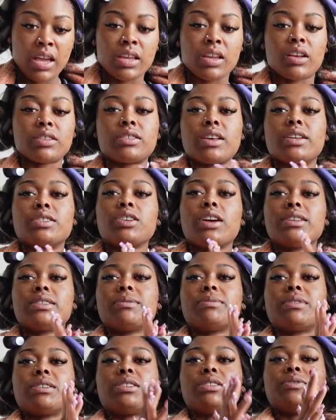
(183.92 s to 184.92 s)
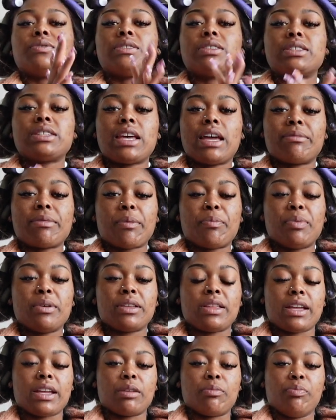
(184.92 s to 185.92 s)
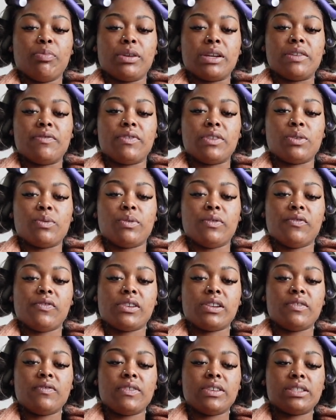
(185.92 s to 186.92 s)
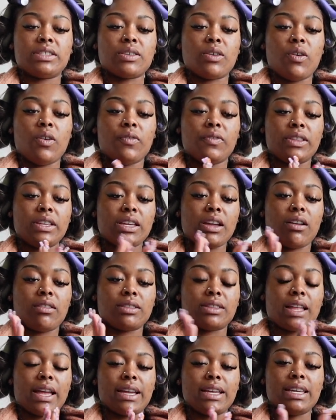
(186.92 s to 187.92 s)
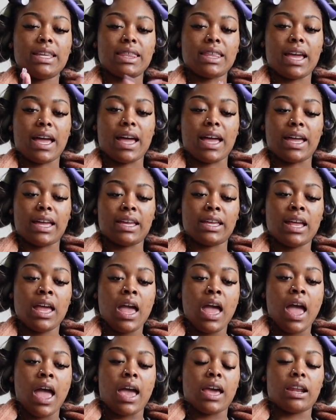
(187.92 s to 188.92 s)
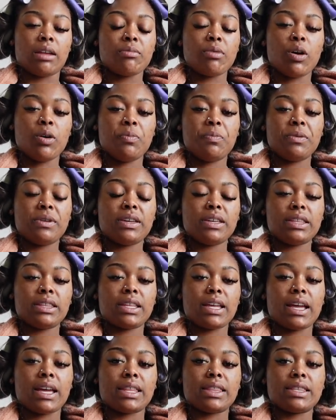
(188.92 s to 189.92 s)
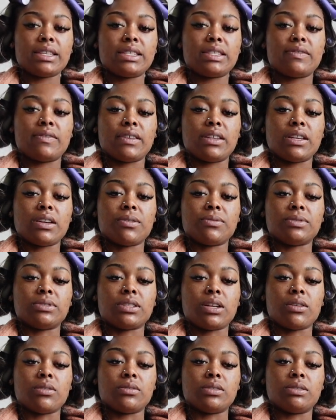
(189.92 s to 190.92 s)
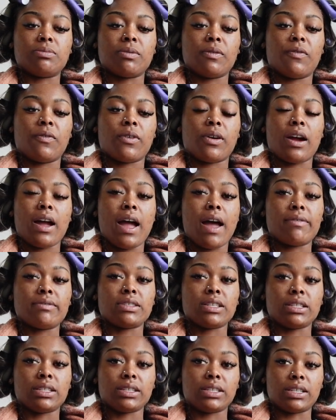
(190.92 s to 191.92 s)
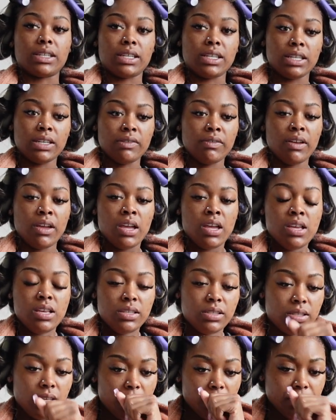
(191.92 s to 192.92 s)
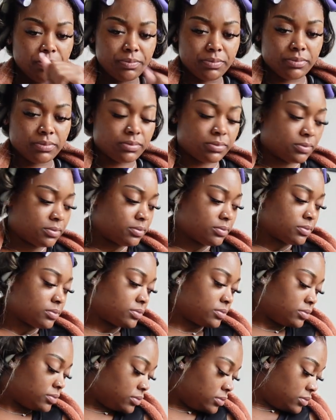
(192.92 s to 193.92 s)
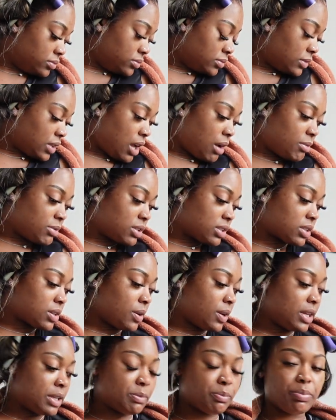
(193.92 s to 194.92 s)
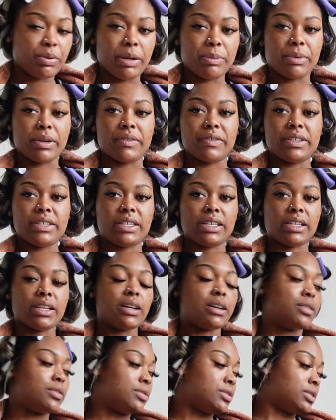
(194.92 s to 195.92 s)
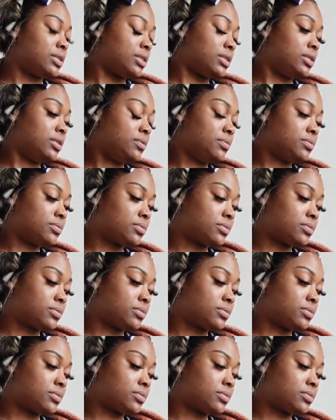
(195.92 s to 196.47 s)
Now, so I tried something new this time. I put like a preview in front of it. So hopefully y'all like that. And I'm hoping that this video loads before I have to leave. So I'm going to just go ahead and prep everything else.